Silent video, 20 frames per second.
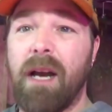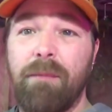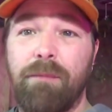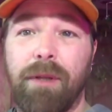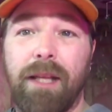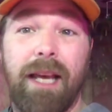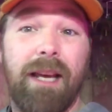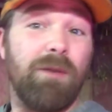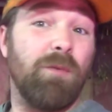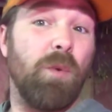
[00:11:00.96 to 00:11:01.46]
my
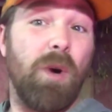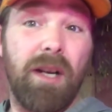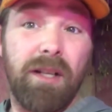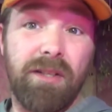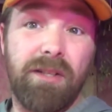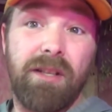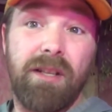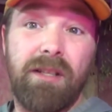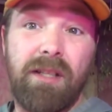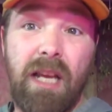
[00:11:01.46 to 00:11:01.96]
plan
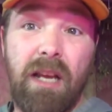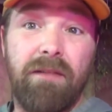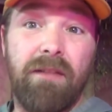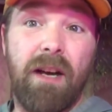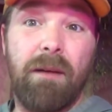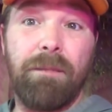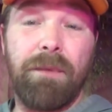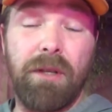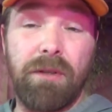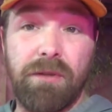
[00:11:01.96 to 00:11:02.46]
was to save
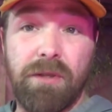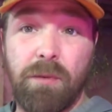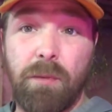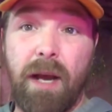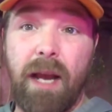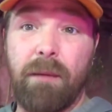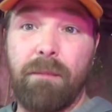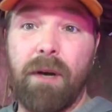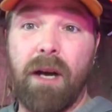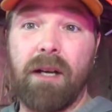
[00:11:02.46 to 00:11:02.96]
up those
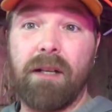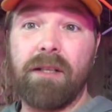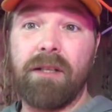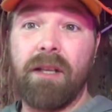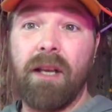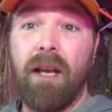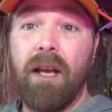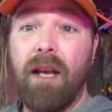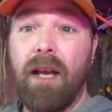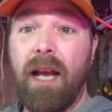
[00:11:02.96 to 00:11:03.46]

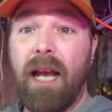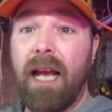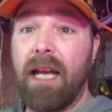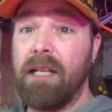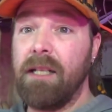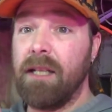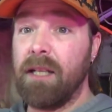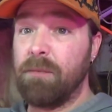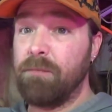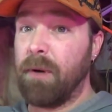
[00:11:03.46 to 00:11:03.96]
Swagbucks
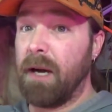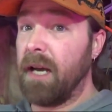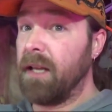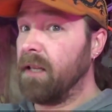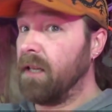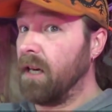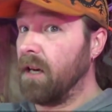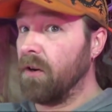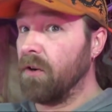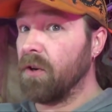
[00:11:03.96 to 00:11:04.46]
and just buy
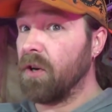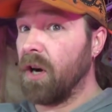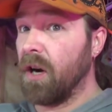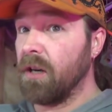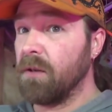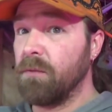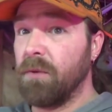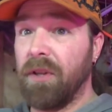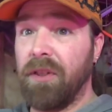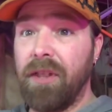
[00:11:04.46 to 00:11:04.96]
the
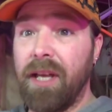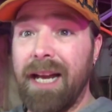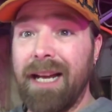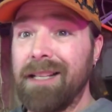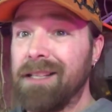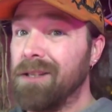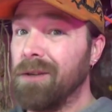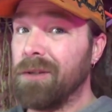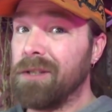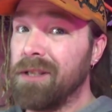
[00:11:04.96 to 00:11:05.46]
AeroGarden with
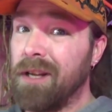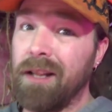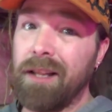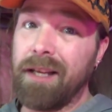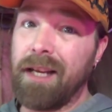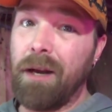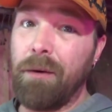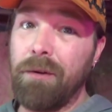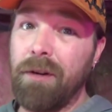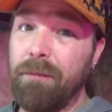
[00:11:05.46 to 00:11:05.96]
that so it's not
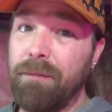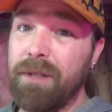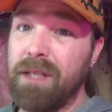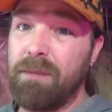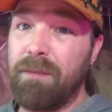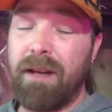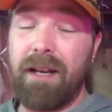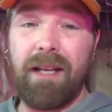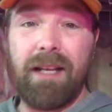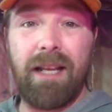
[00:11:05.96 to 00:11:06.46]
like i would have been
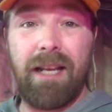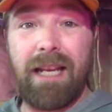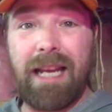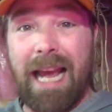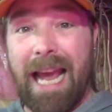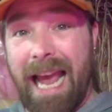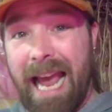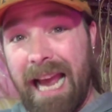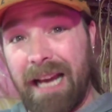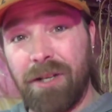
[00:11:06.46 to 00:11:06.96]
spending any
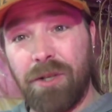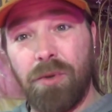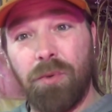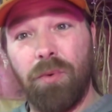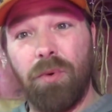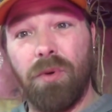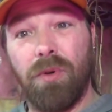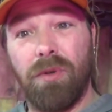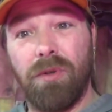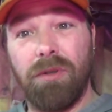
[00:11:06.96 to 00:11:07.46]

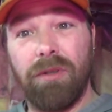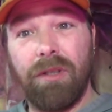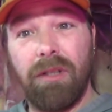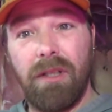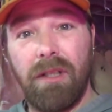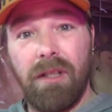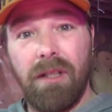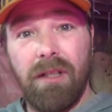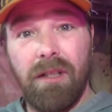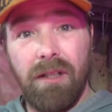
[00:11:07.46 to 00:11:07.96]
actual
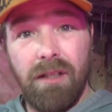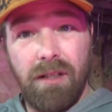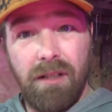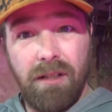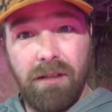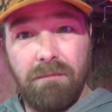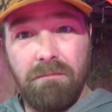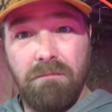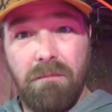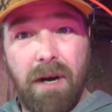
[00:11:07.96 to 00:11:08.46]

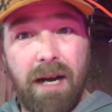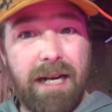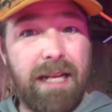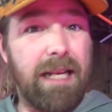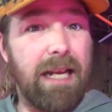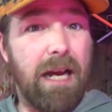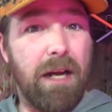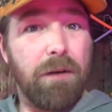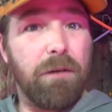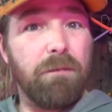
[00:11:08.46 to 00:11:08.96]

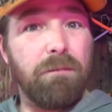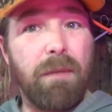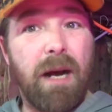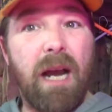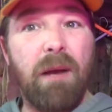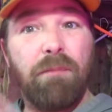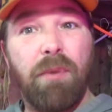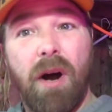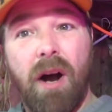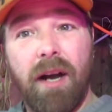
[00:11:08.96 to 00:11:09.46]
money out of
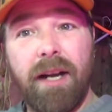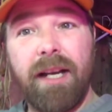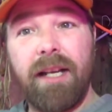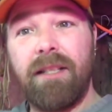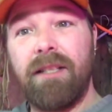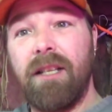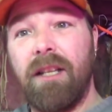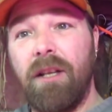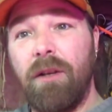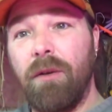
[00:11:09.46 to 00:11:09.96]
my
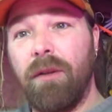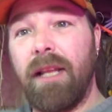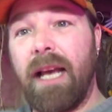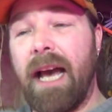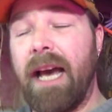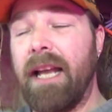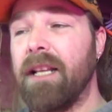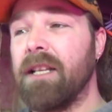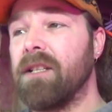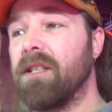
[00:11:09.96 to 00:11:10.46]
pocket to do
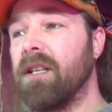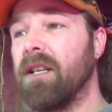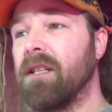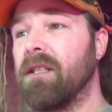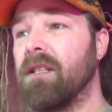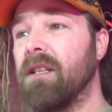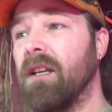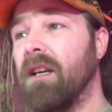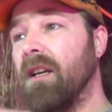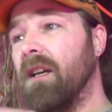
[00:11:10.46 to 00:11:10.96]
that it's
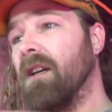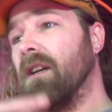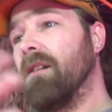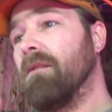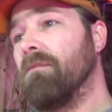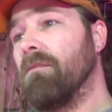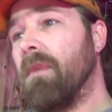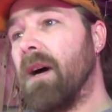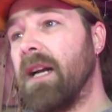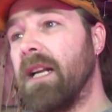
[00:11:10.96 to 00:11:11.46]
just
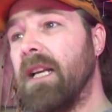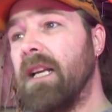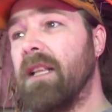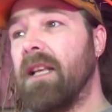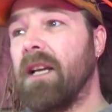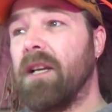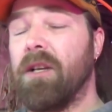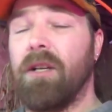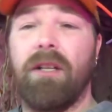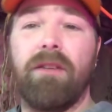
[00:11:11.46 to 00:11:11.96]
money
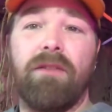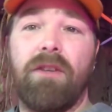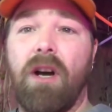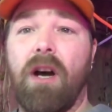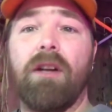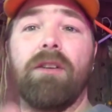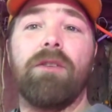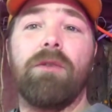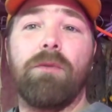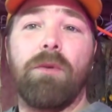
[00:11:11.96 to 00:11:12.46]
that could have
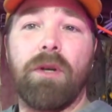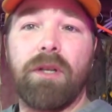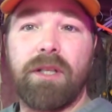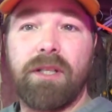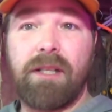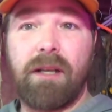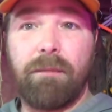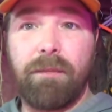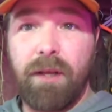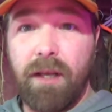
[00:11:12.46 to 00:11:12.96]
gone
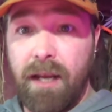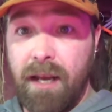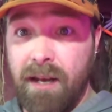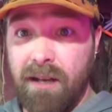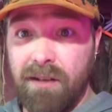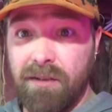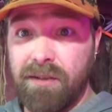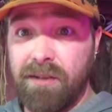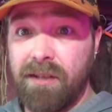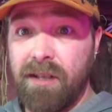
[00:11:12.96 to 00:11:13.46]
towards something
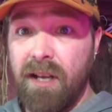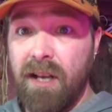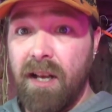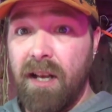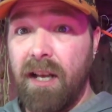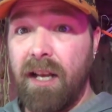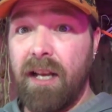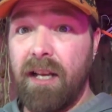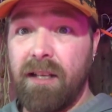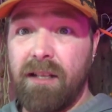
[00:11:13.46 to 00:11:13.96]
else
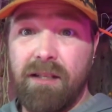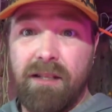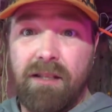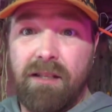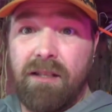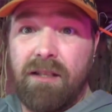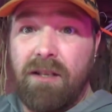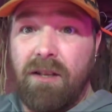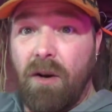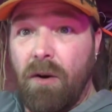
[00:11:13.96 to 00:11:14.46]

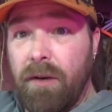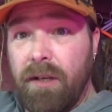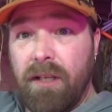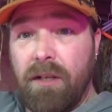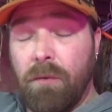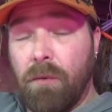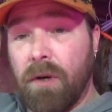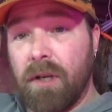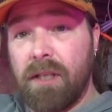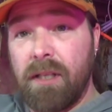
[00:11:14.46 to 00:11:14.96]
is going
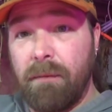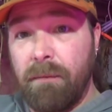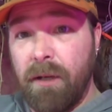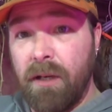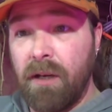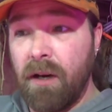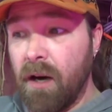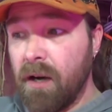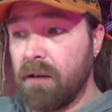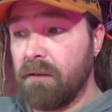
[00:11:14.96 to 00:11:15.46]
towards
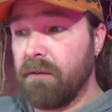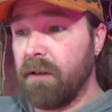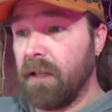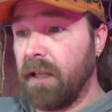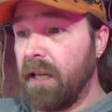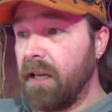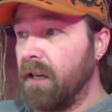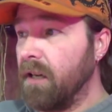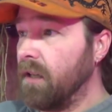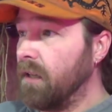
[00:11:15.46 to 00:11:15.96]
something garden
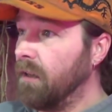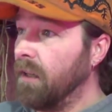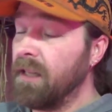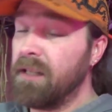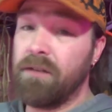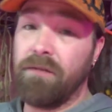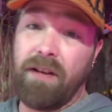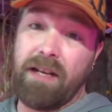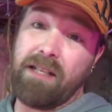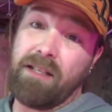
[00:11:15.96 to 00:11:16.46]
related. And
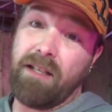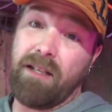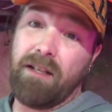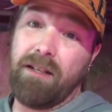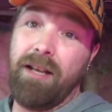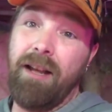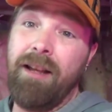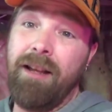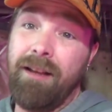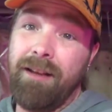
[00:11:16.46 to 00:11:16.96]
let's face
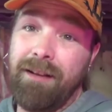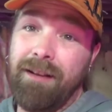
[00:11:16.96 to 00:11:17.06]
it,